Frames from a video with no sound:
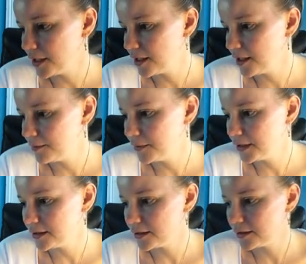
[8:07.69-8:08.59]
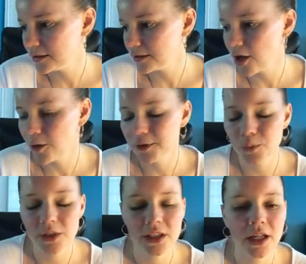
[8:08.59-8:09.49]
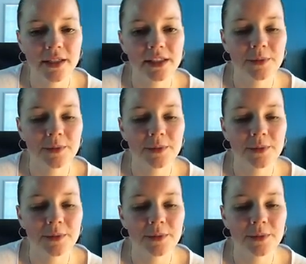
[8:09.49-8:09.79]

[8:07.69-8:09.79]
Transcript: It's almost 1 o'clock.